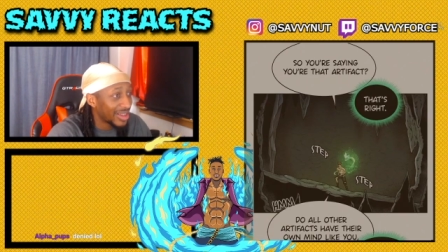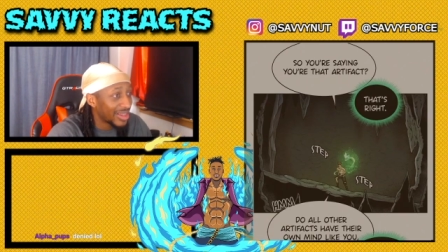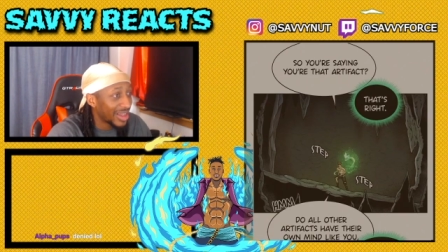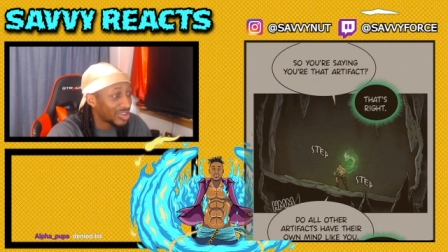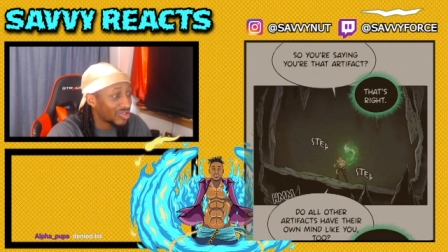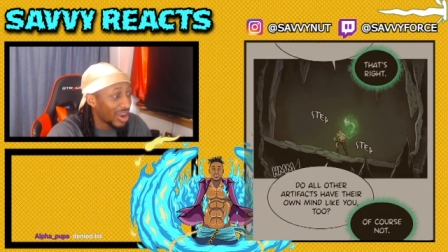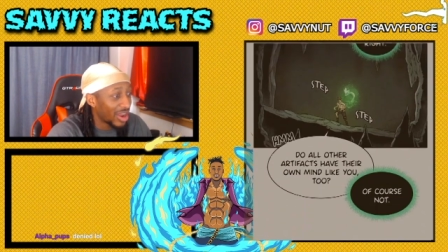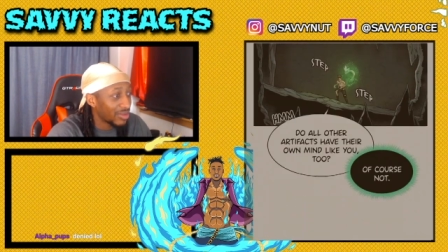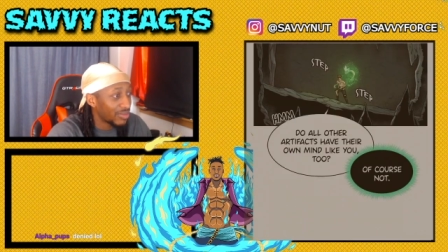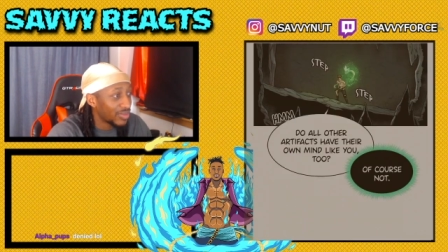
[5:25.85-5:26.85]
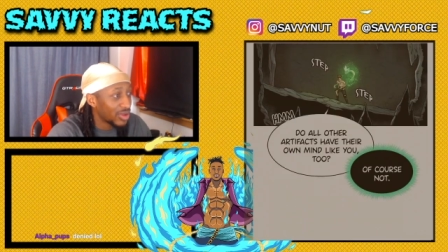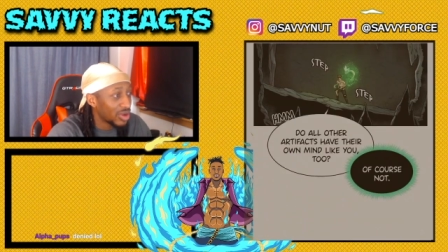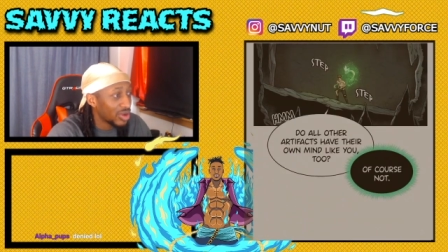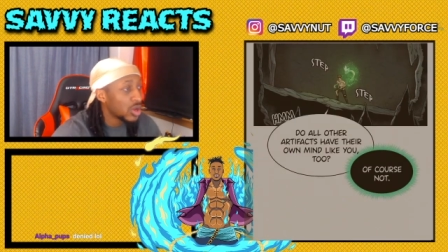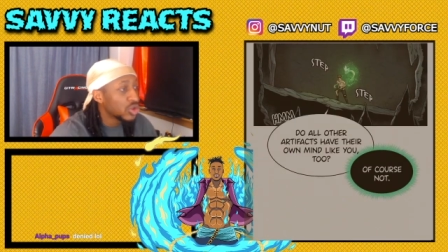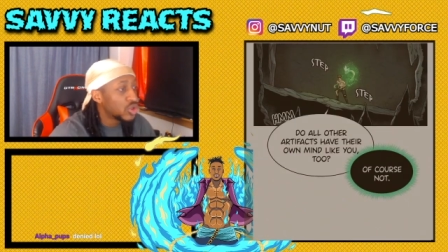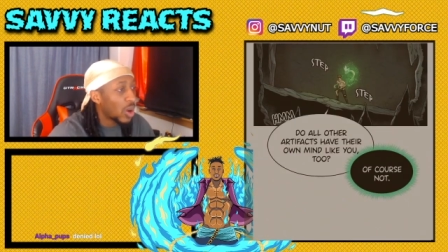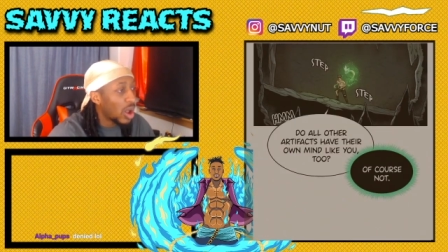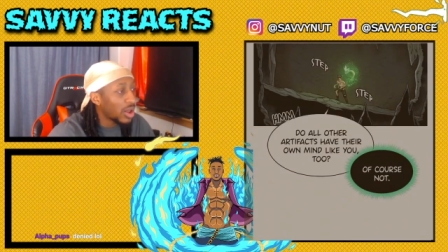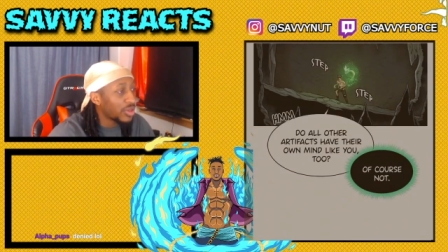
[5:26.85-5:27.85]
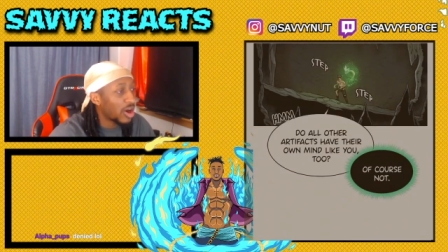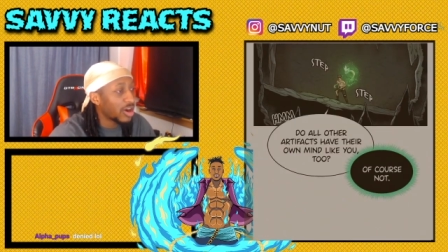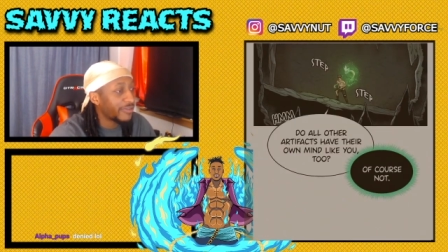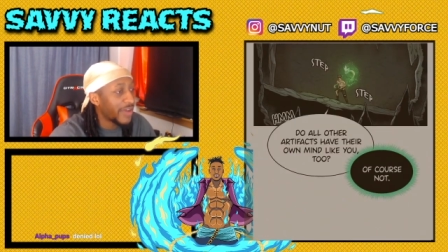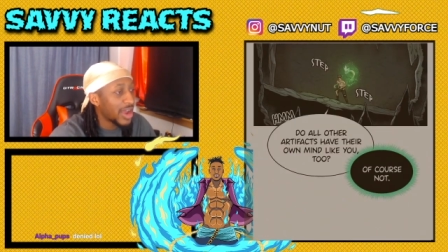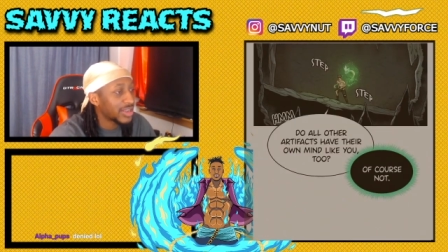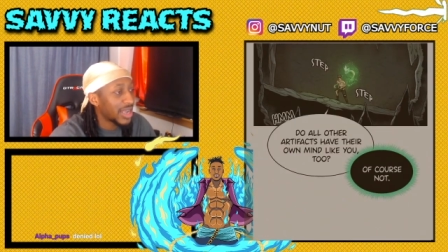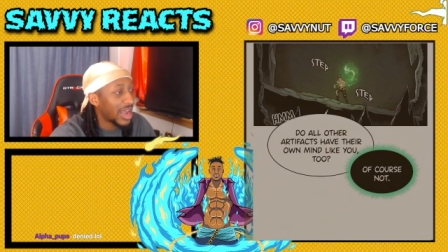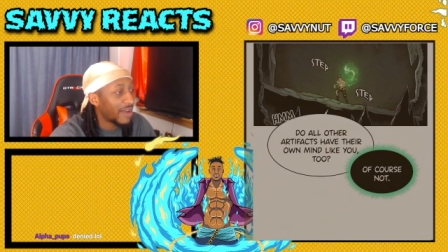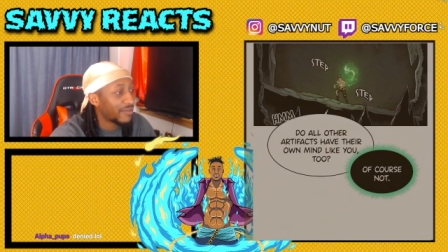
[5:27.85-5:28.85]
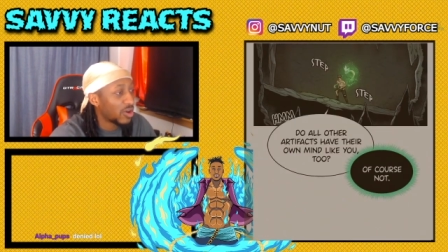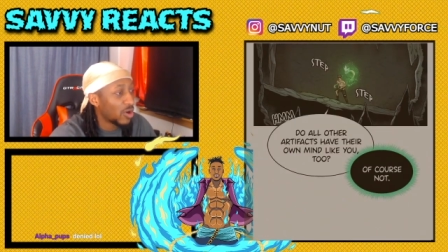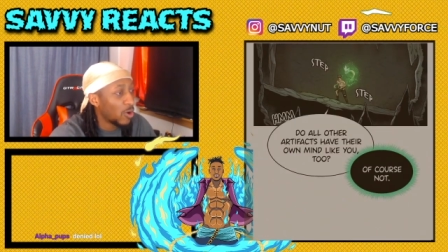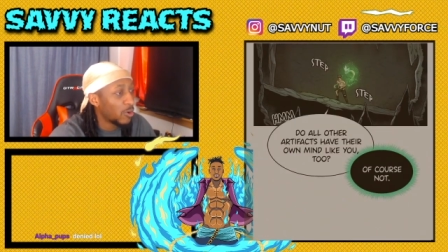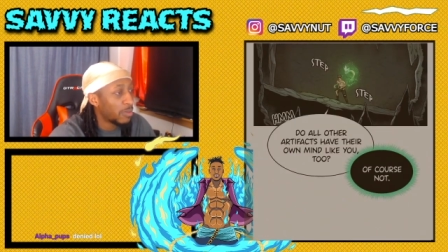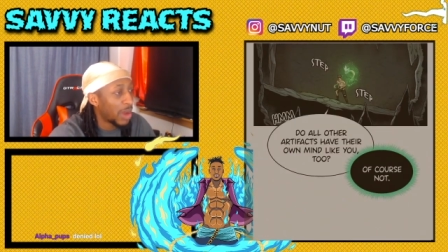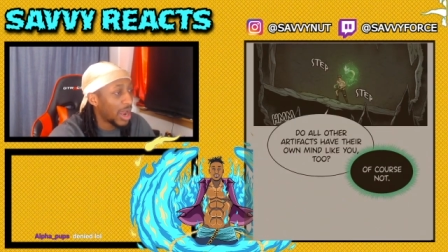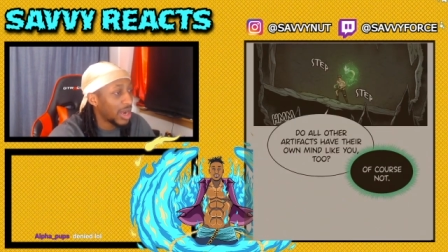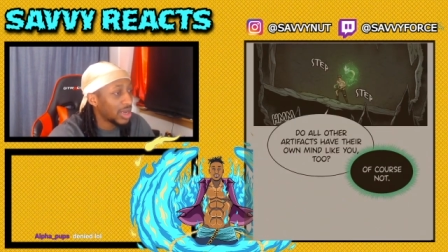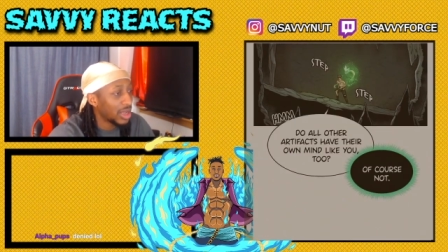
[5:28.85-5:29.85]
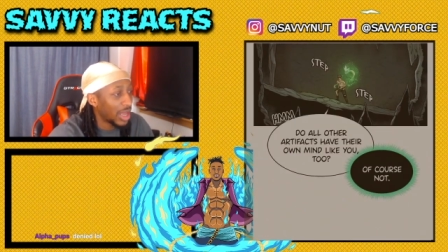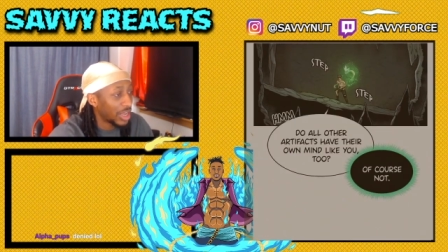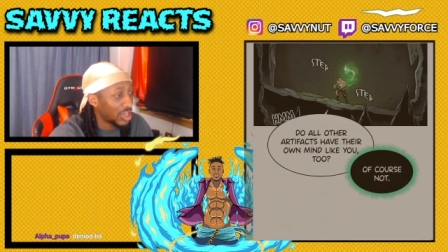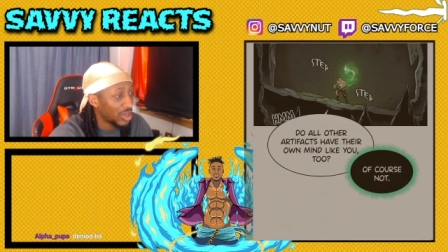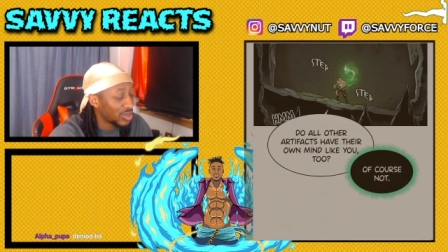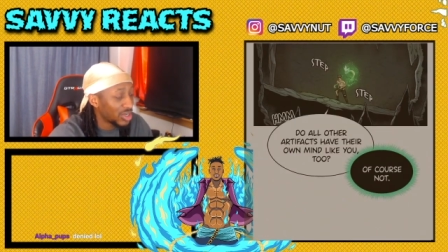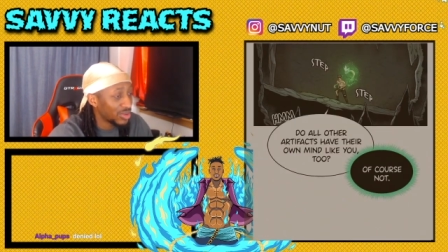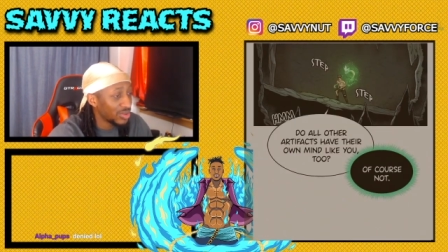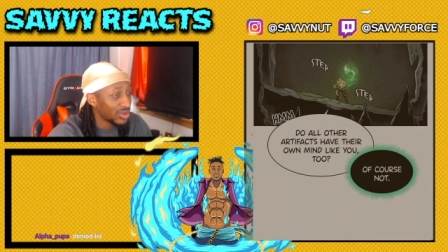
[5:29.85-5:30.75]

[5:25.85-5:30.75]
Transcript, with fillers: That's right. Do all other artifacts have their own mind like you too?